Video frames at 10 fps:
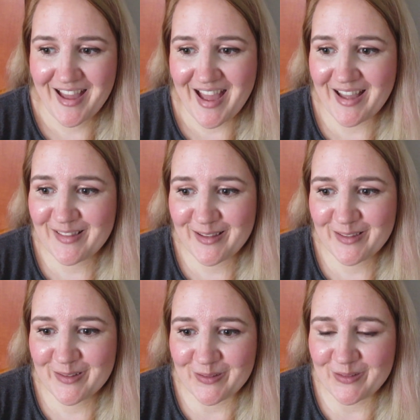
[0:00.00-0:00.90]
and I
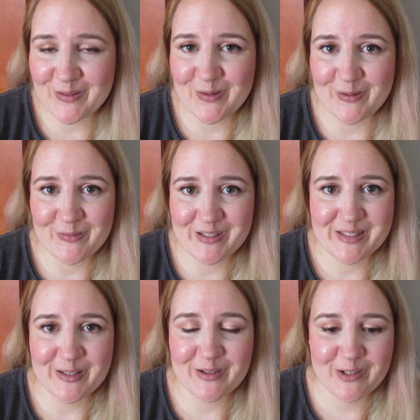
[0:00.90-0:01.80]
don't
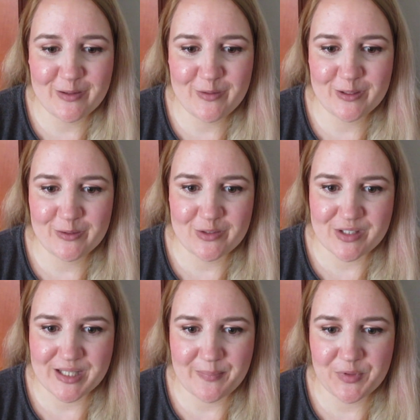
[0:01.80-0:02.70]
always agree with her.
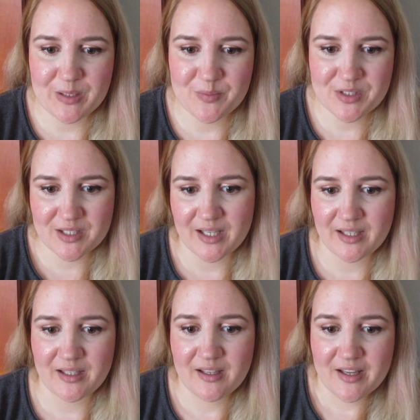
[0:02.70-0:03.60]
Sometimes
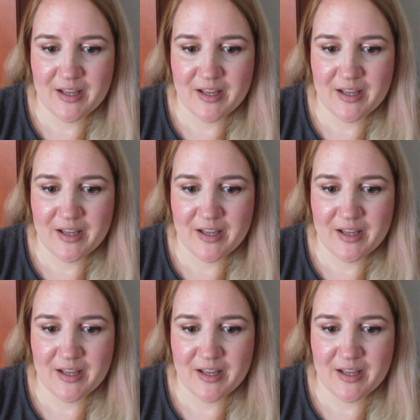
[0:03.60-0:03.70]
I